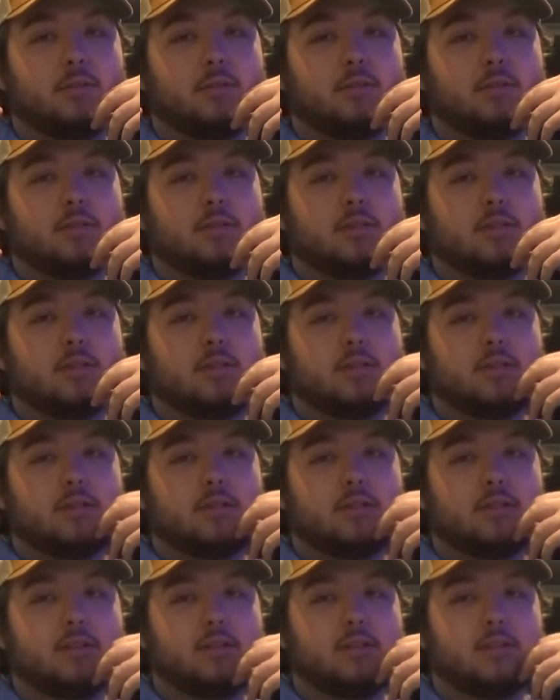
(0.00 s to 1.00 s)

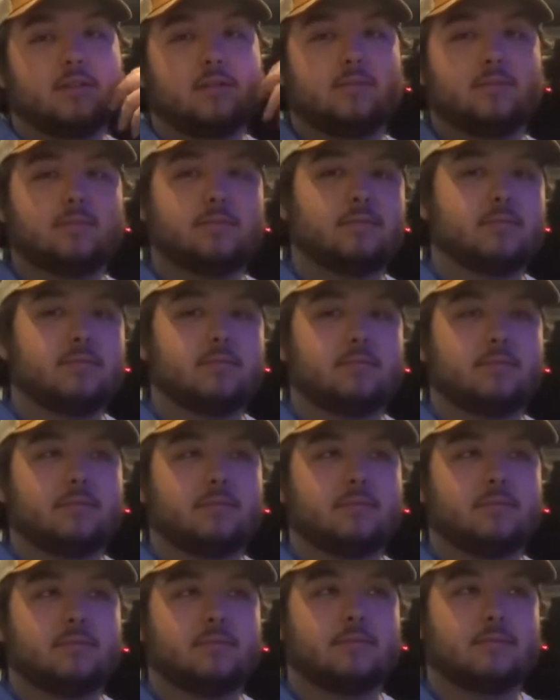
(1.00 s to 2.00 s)

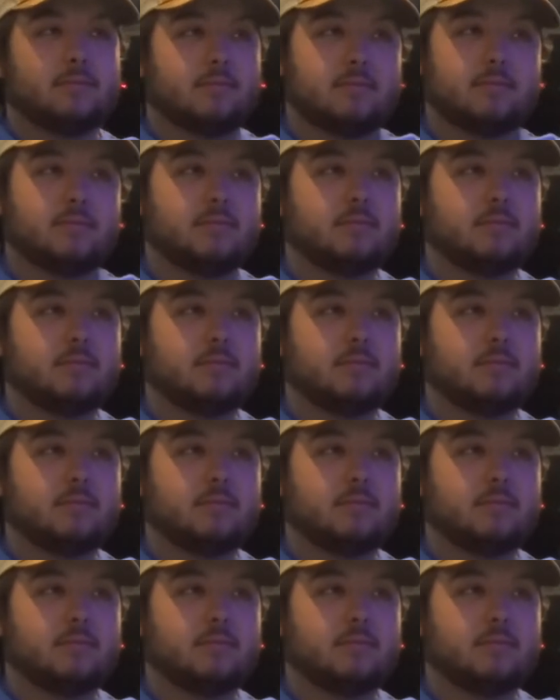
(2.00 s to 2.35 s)
(not speaking)